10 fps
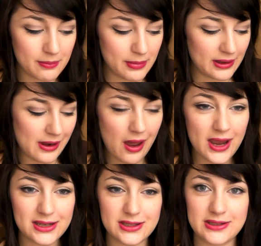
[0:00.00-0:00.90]
But
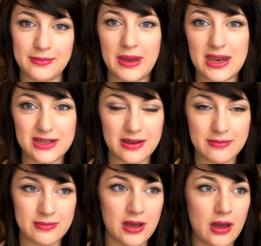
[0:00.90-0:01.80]
light to
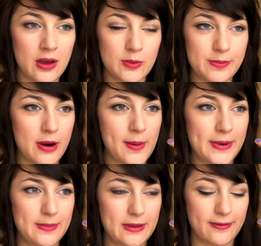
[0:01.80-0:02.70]
medium would
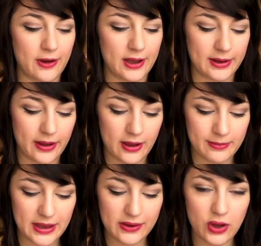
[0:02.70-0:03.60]
probably be fine.
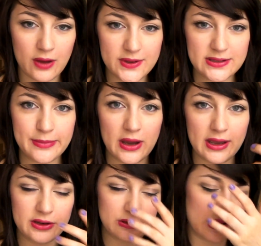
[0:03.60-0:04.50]
It covers
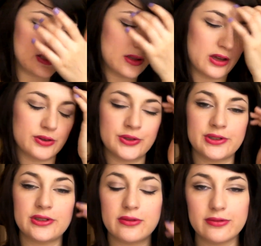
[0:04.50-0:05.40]
my under eye
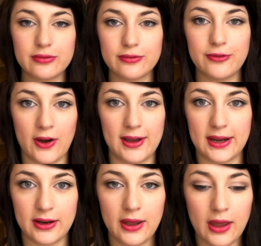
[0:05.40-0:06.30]
circles
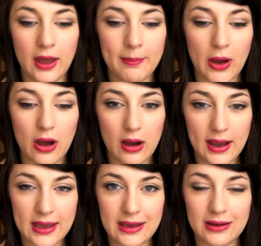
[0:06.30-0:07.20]
fine, but
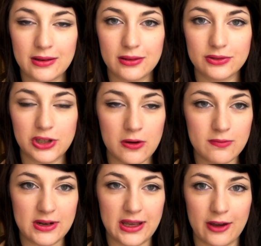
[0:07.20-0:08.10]
I don't
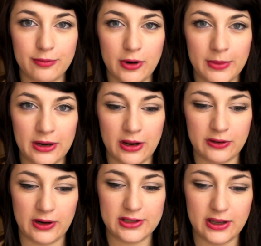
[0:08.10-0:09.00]
really have prominent
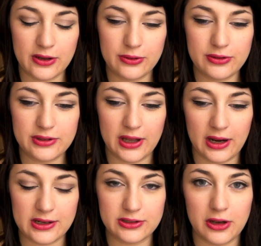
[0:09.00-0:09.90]
under eye circles and
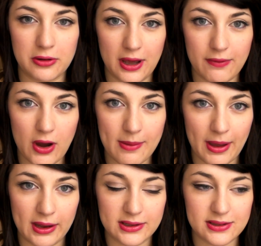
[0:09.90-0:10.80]
I don't have eye
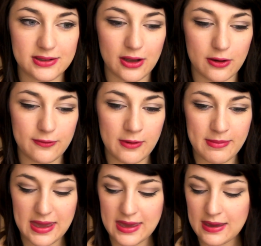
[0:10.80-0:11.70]
bags, so for
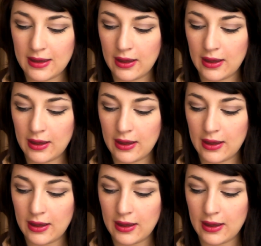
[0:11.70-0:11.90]
me